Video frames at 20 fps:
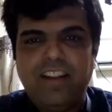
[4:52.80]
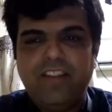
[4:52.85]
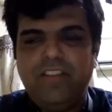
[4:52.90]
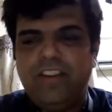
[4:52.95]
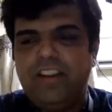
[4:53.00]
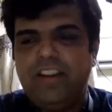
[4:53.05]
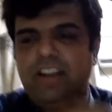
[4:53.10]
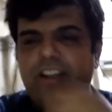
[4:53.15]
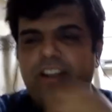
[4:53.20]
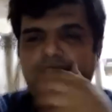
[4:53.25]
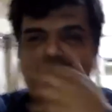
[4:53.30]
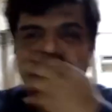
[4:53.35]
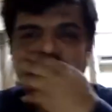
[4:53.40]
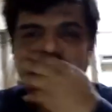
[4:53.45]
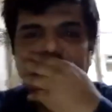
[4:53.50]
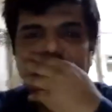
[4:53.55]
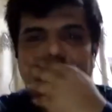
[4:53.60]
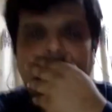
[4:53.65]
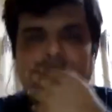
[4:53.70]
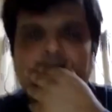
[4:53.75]
Definitely,
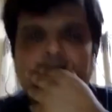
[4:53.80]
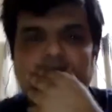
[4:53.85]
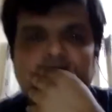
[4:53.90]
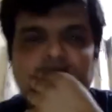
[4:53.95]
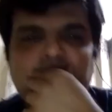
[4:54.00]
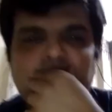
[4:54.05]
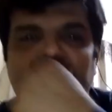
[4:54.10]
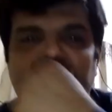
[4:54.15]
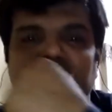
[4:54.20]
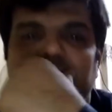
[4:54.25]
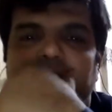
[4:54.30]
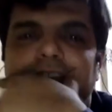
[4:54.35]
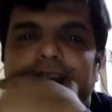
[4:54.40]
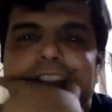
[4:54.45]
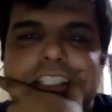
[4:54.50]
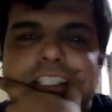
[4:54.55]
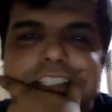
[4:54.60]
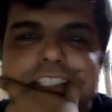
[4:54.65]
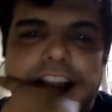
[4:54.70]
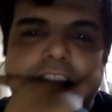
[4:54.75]
definitely.
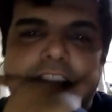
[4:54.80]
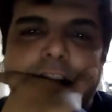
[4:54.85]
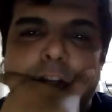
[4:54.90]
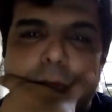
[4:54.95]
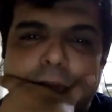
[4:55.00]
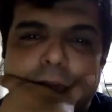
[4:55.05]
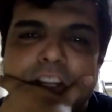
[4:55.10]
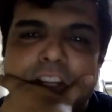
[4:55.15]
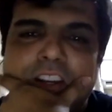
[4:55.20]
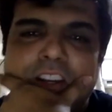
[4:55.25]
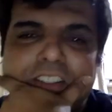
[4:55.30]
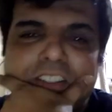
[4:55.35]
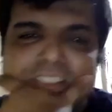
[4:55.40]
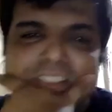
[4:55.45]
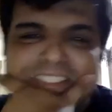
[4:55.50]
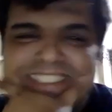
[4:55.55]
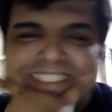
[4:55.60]
It's glad to be here.